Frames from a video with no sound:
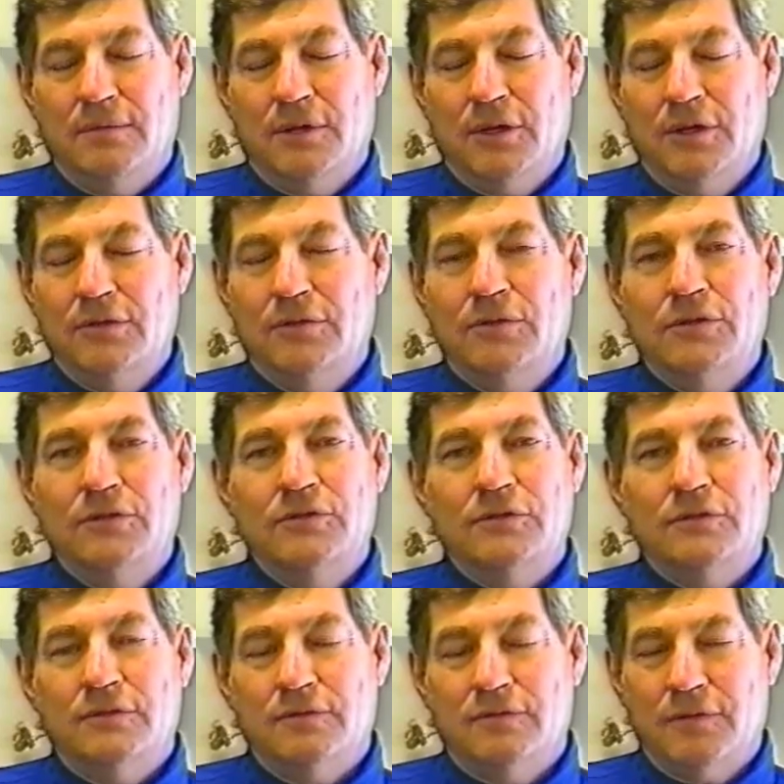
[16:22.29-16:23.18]

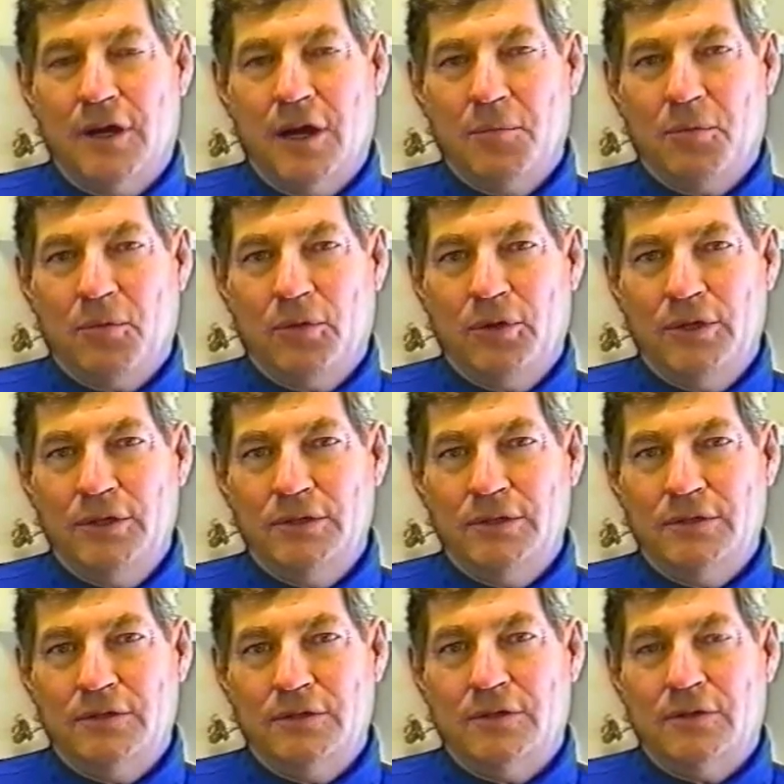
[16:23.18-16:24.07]
hundreds of
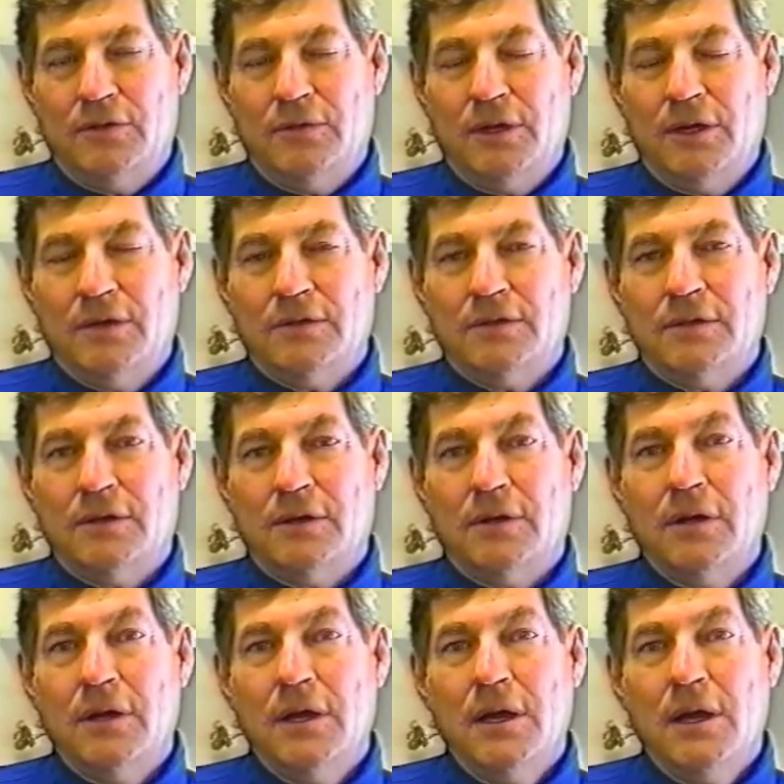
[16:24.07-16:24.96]
operations that are out there.